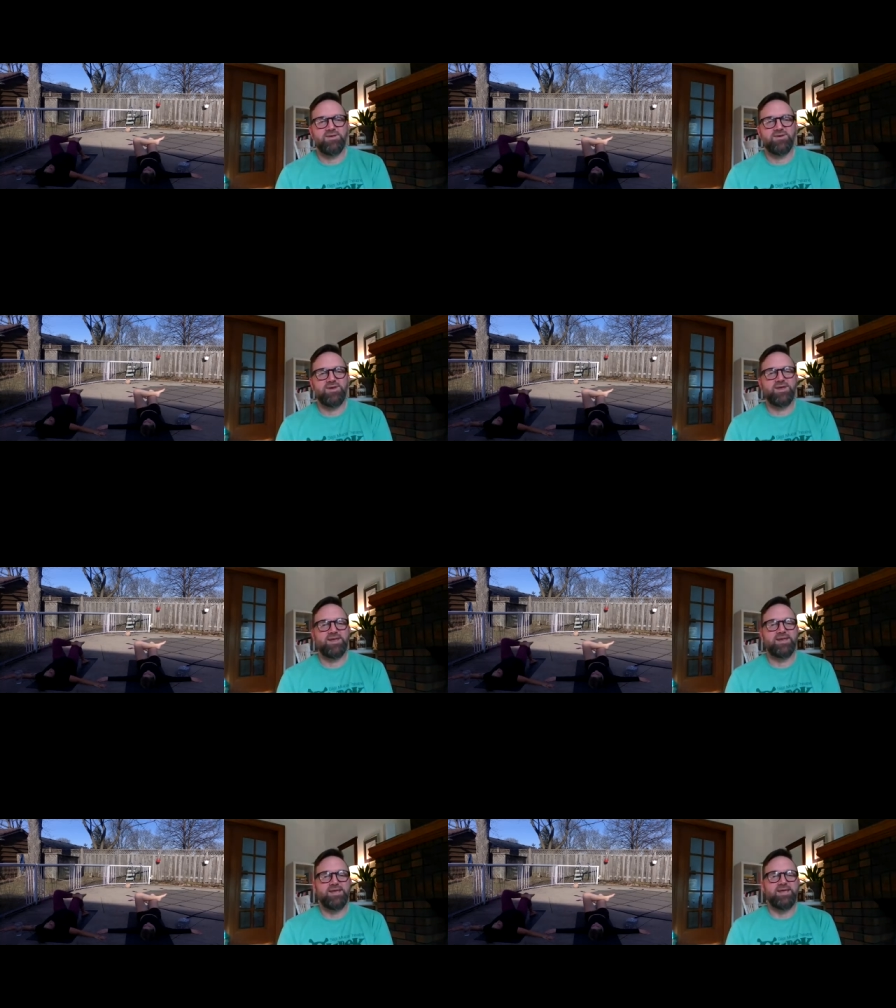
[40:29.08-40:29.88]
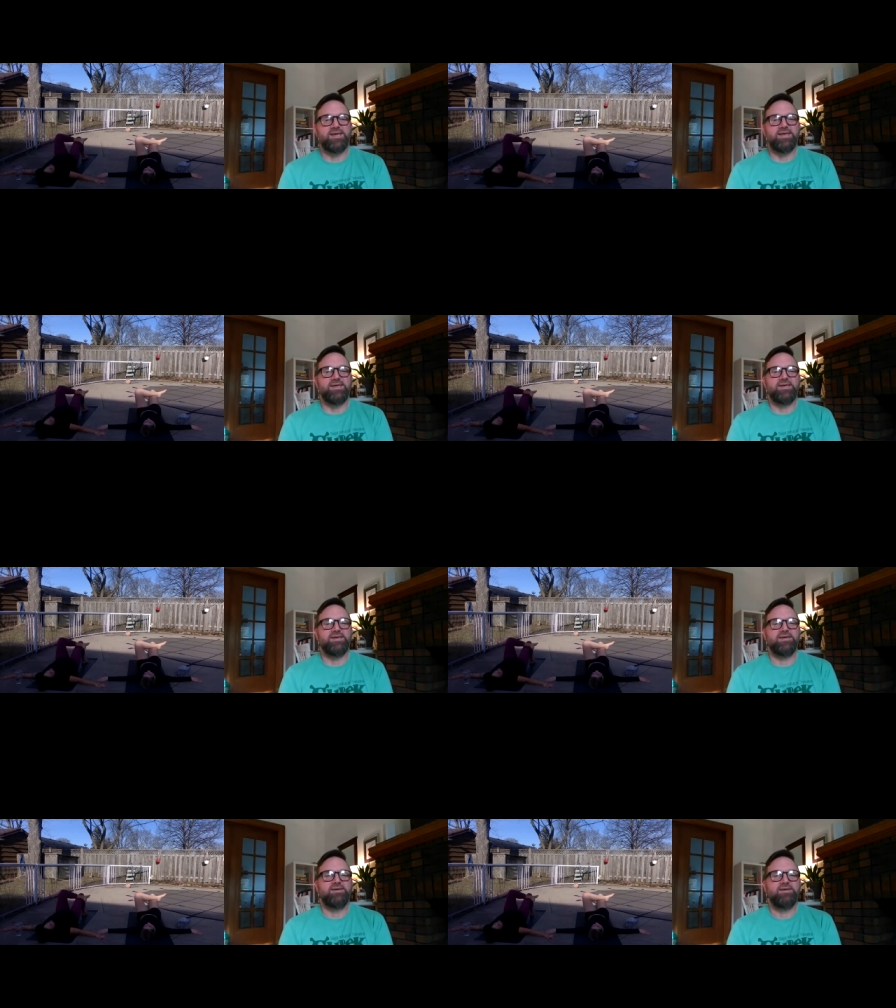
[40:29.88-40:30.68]
Good.
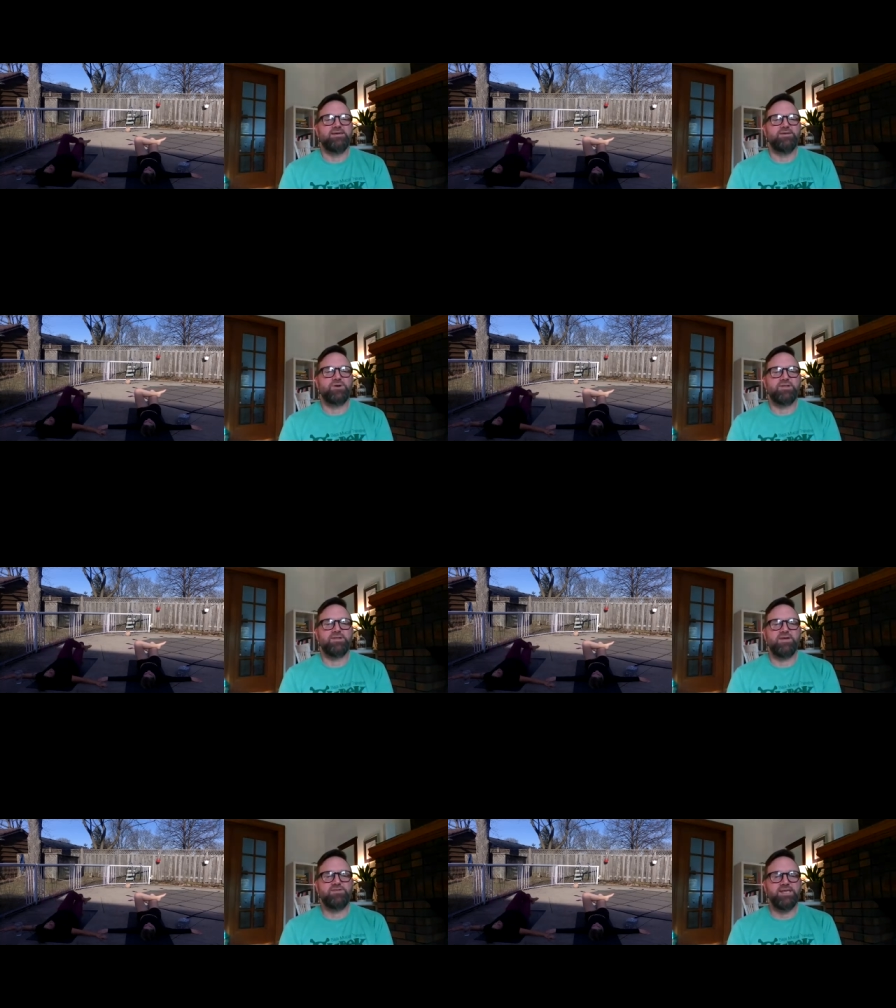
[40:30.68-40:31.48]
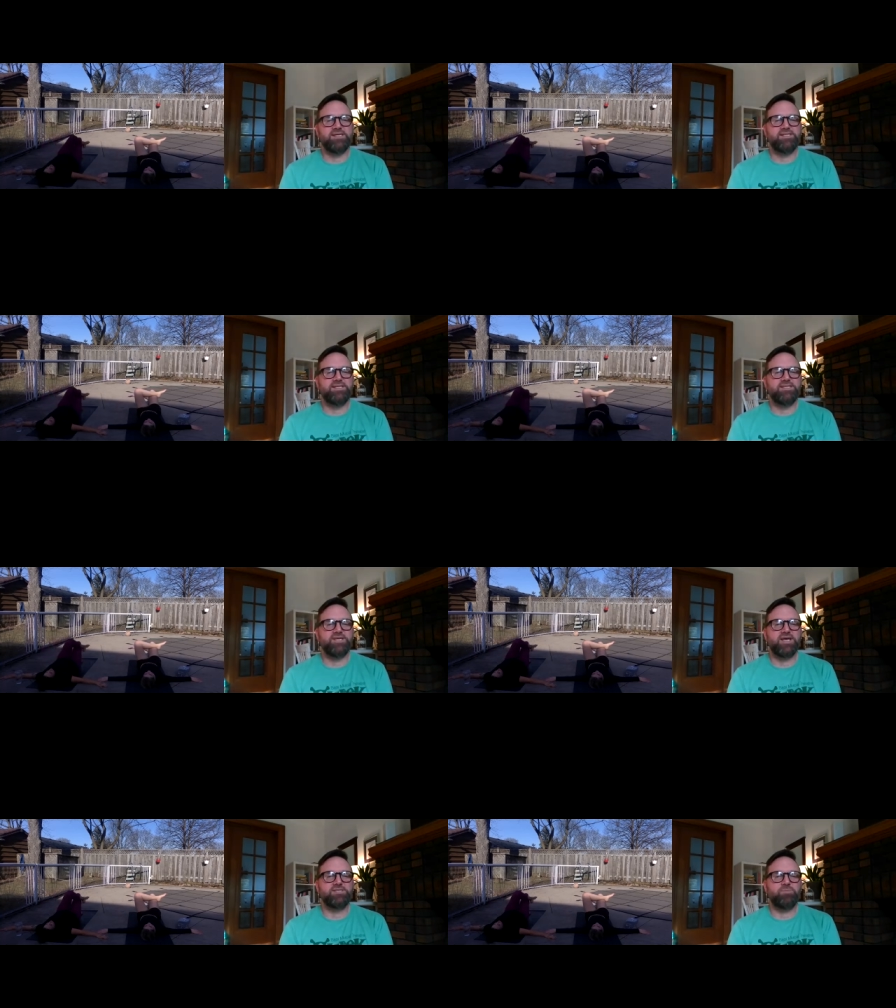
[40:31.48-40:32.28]
Draw the left knee into the
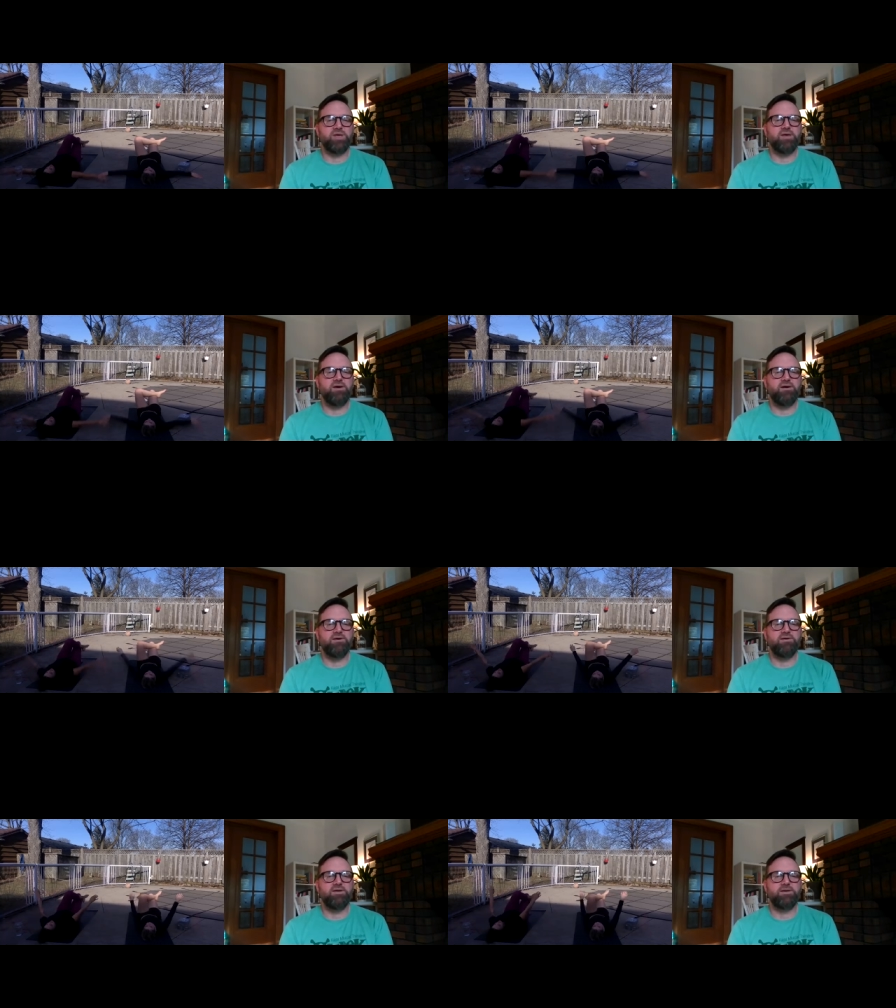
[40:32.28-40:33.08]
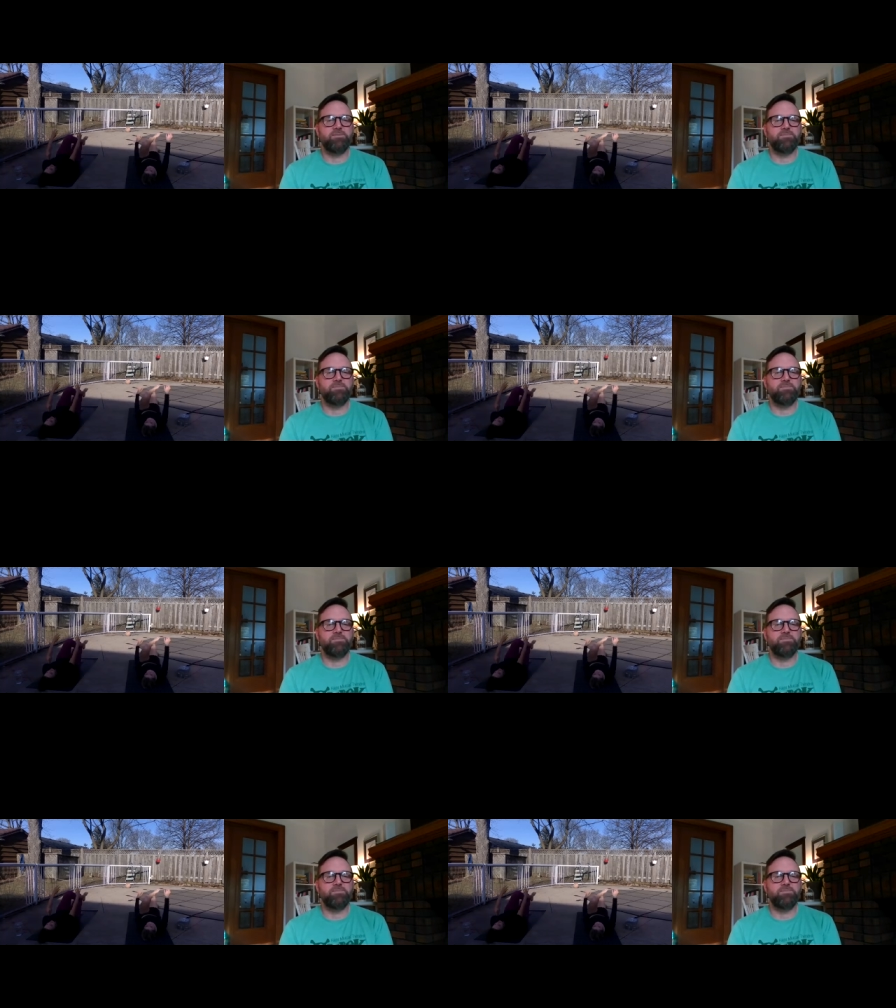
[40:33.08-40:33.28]
chest, big hug.